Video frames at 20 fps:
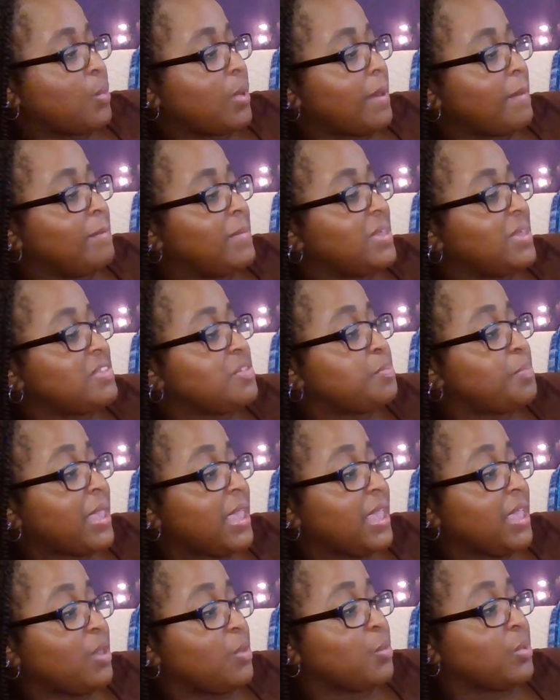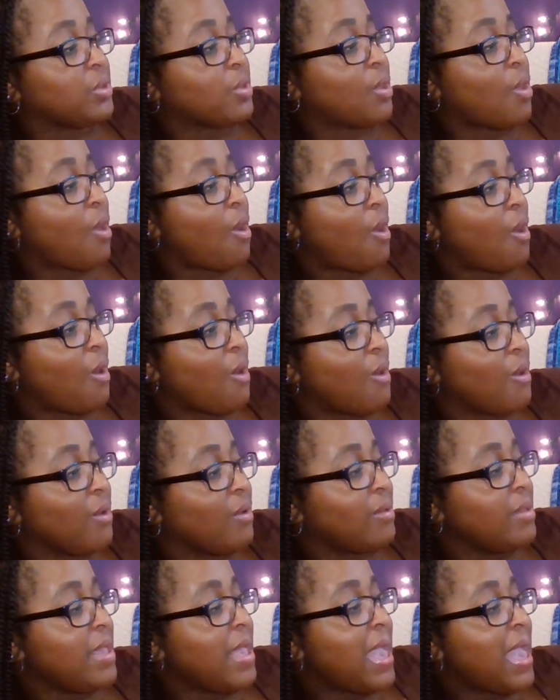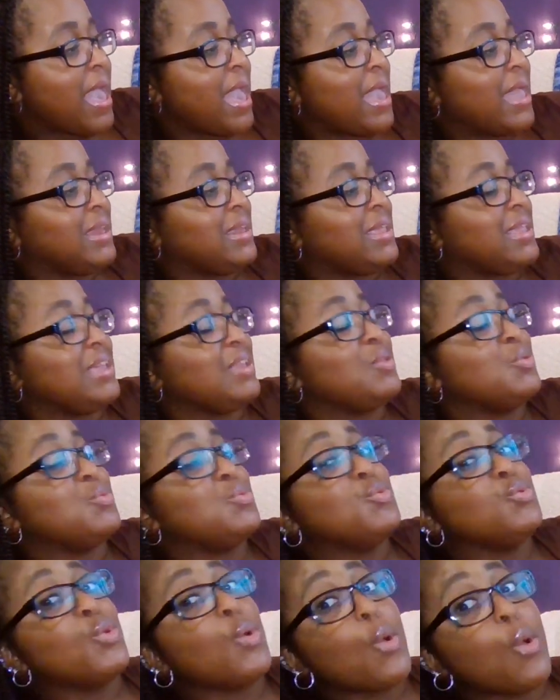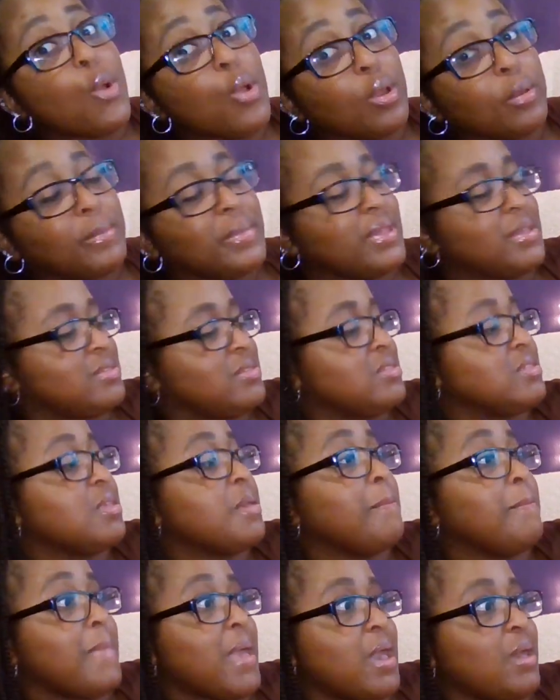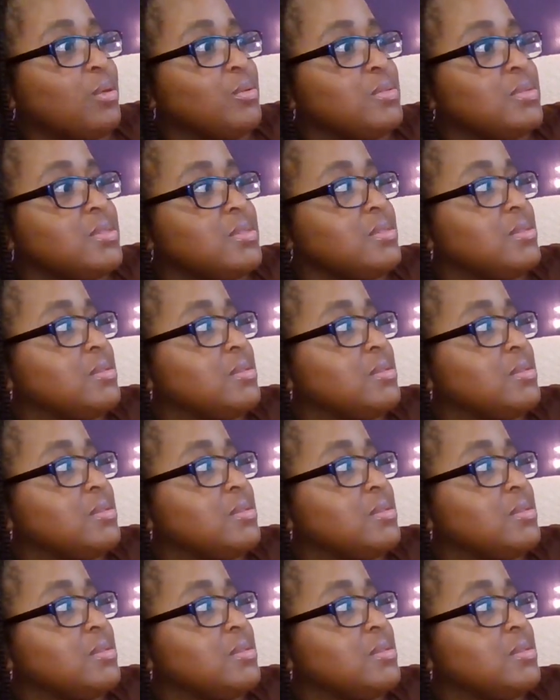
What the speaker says: What Miss Pink would call an enormous mouse.